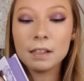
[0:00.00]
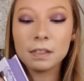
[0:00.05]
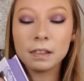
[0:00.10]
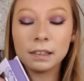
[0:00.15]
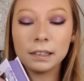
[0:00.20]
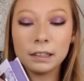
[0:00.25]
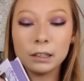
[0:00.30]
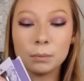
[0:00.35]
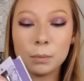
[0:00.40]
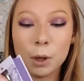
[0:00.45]
the
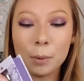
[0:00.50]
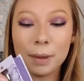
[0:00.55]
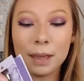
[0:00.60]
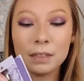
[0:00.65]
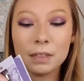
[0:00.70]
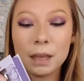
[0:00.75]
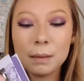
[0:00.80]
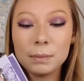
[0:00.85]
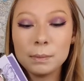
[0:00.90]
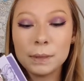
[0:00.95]
Little Mermaid
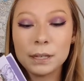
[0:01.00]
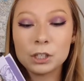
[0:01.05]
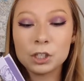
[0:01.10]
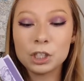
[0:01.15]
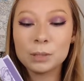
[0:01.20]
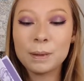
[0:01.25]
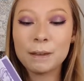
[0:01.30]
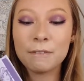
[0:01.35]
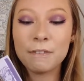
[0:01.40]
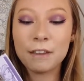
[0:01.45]
theme because
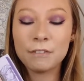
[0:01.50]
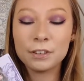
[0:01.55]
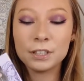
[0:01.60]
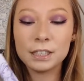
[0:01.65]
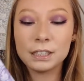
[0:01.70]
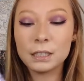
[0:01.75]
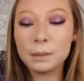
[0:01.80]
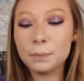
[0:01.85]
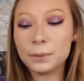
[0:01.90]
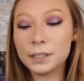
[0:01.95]
she's my favorite
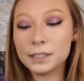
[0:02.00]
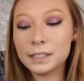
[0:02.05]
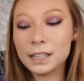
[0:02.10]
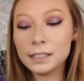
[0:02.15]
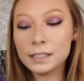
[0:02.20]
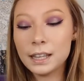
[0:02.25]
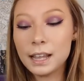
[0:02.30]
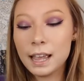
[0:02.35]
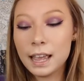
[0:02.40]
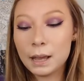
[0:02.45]
Disney
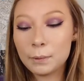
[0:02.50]
princess.